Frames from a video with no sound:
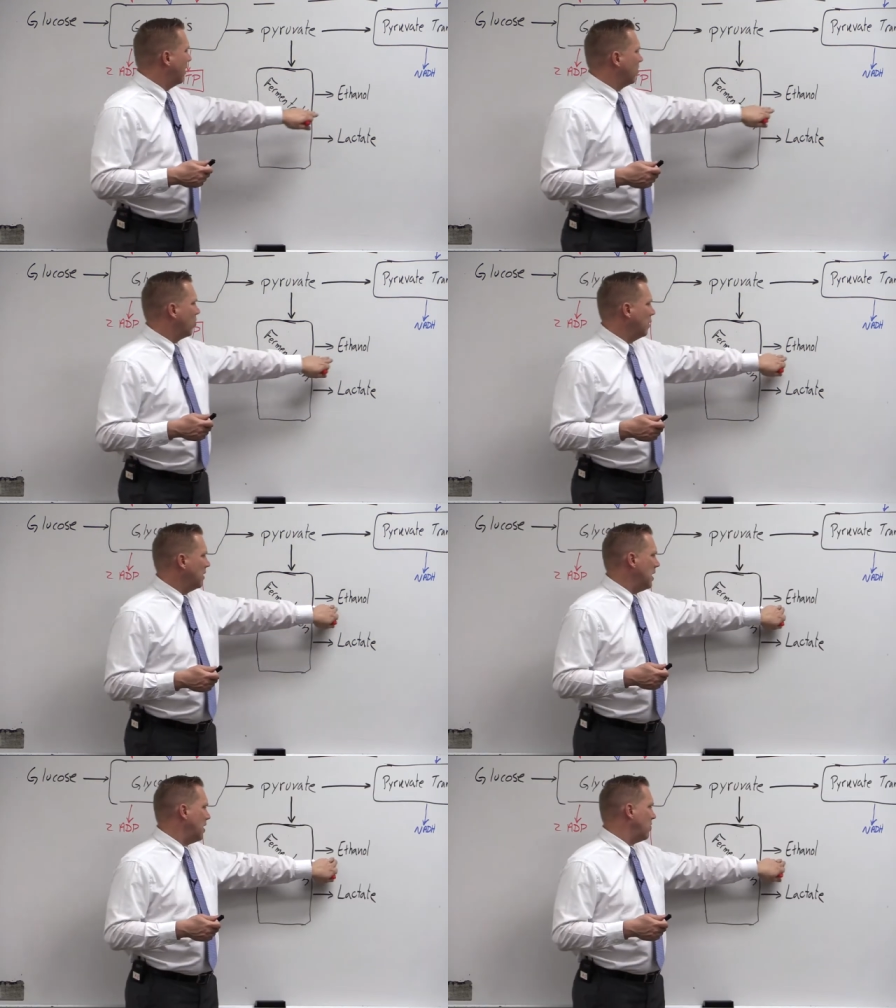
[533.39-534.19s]
So when
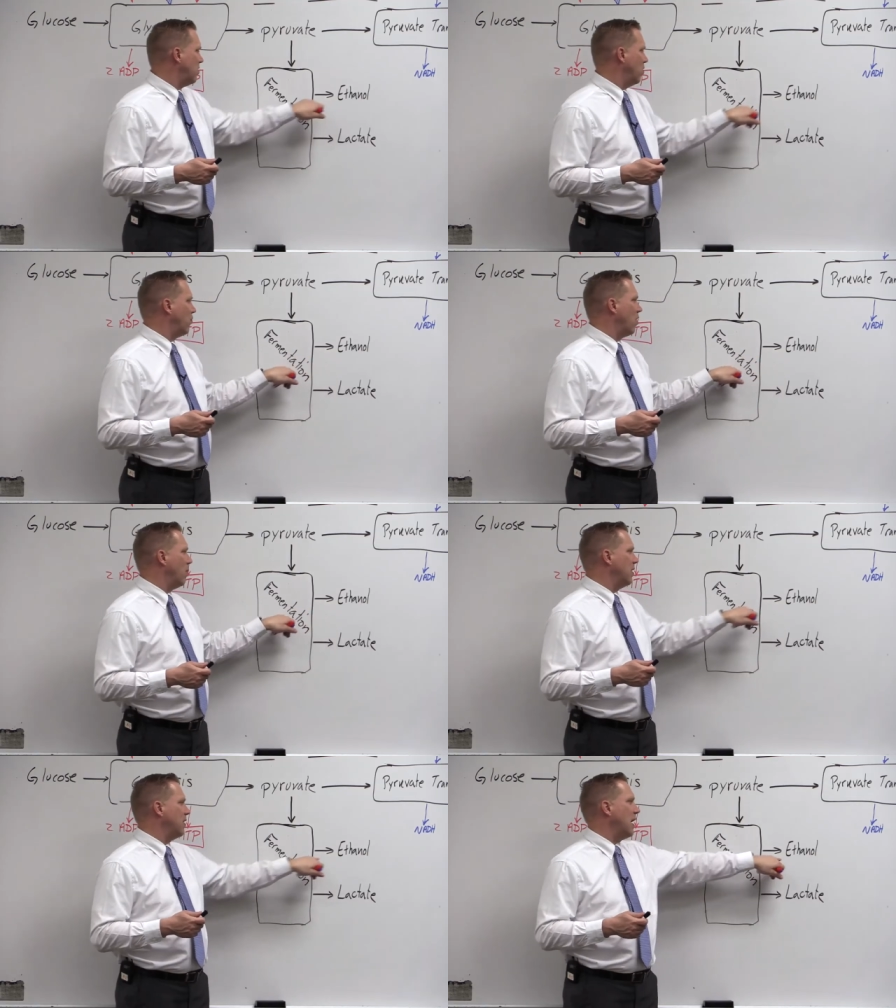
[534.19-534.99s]
yeast do
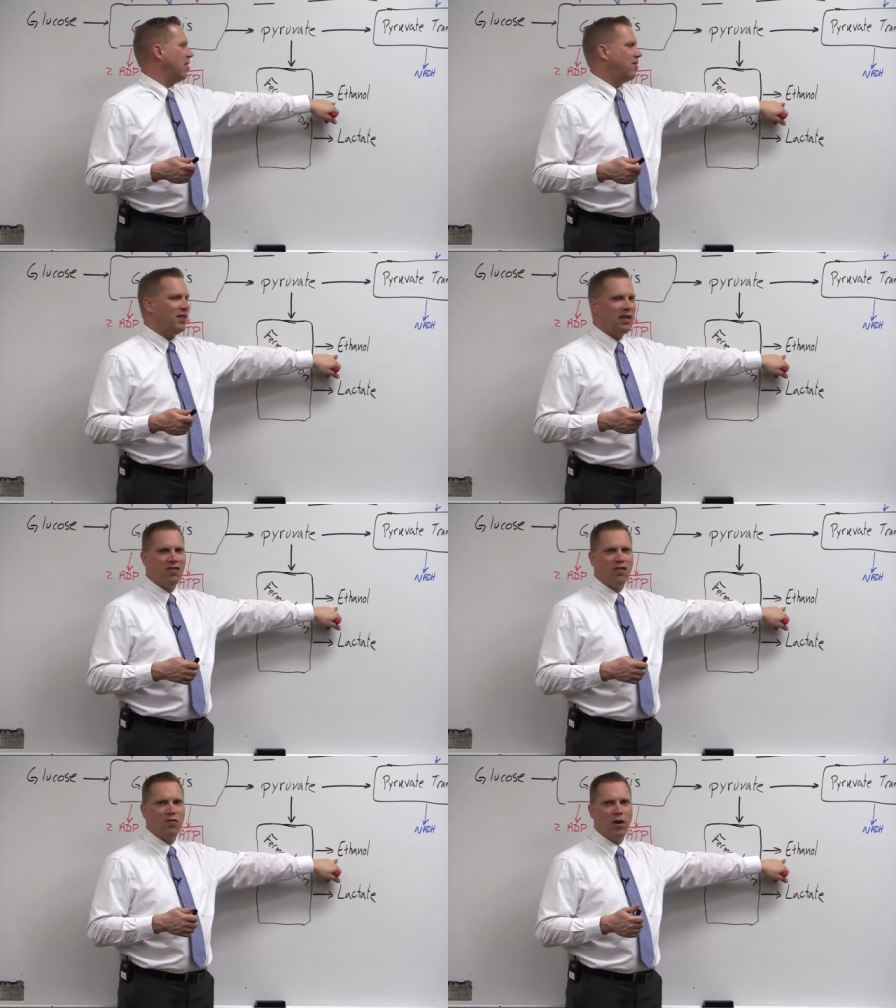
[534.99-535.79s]
fermentation,
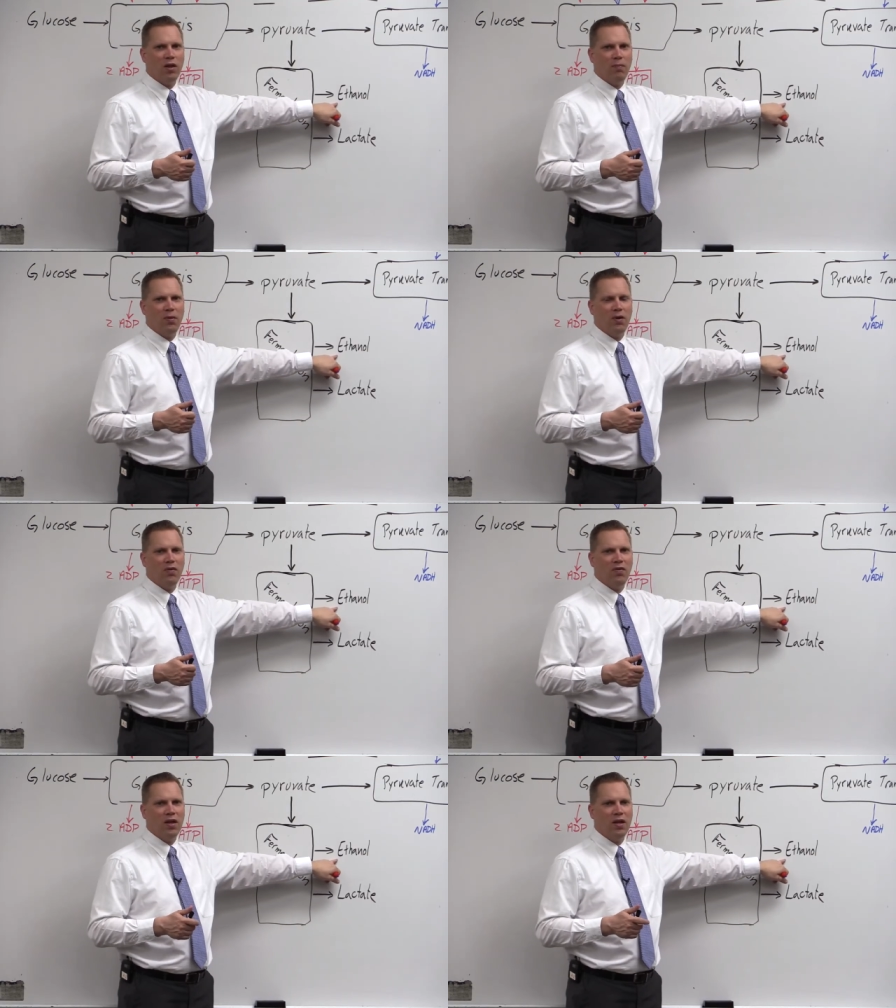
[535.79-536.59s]
this is where they're
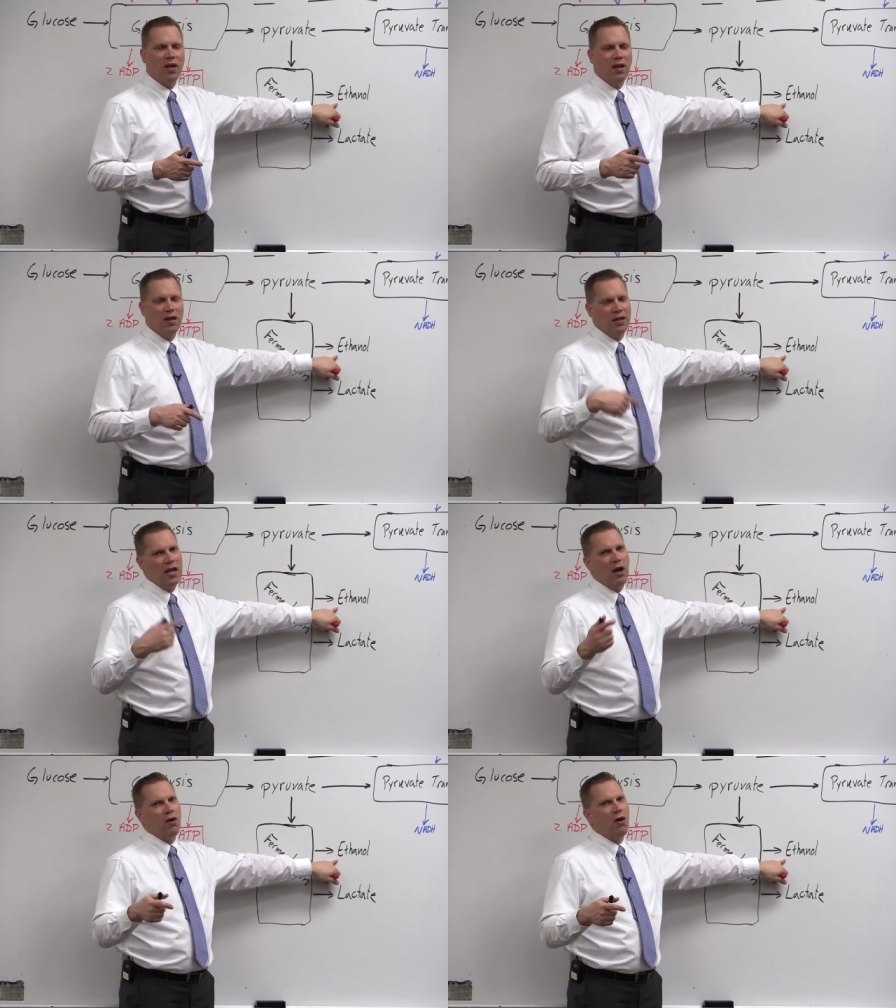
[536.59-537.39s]
producing the
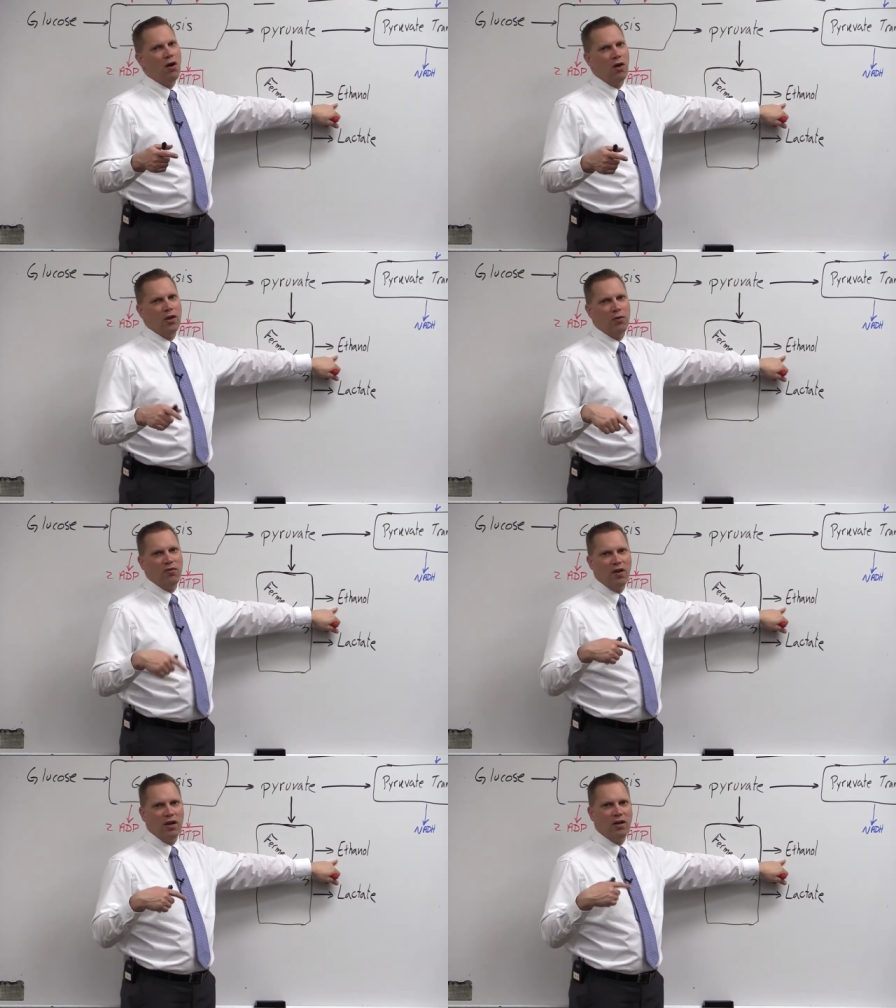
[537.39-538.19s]
alcohol that we
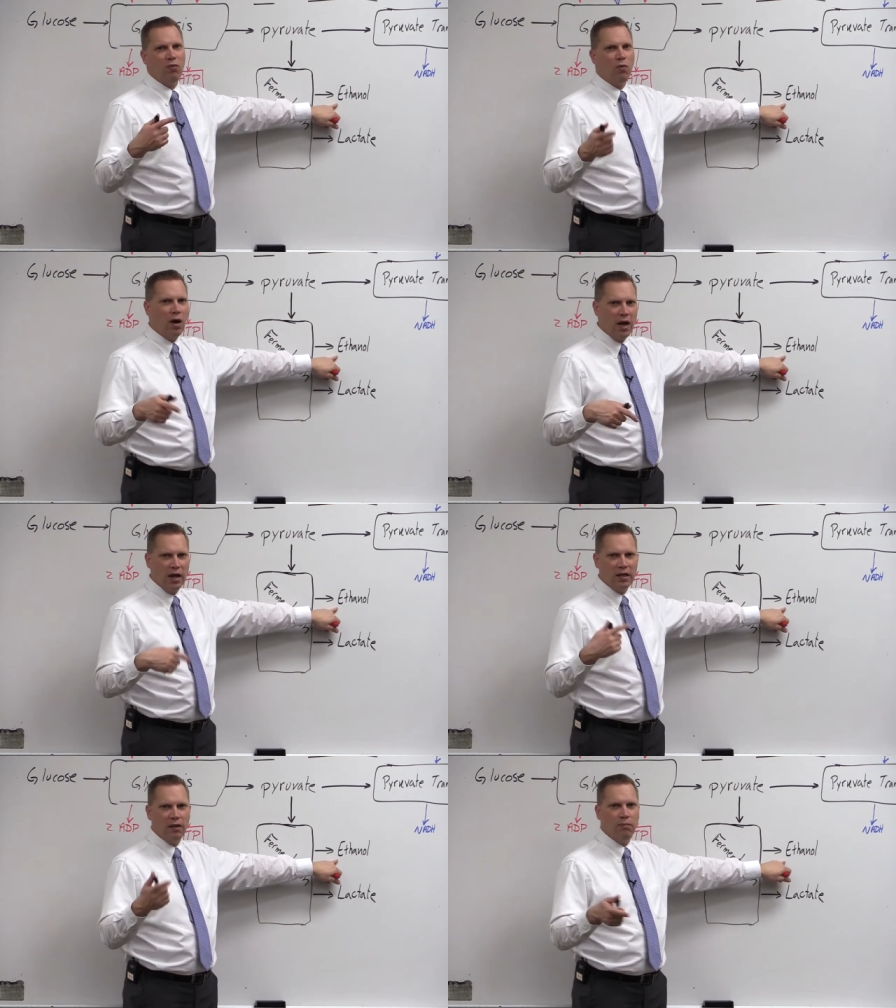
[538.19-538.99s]
find in
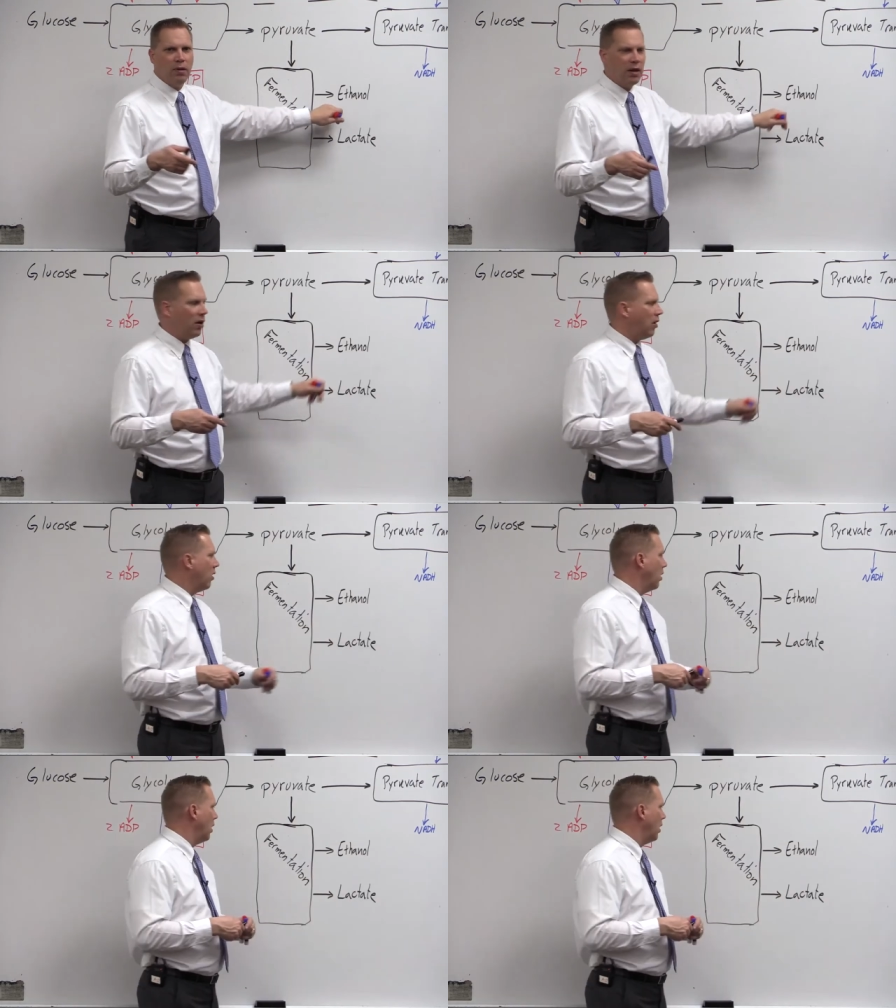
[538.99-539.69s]
wine and beer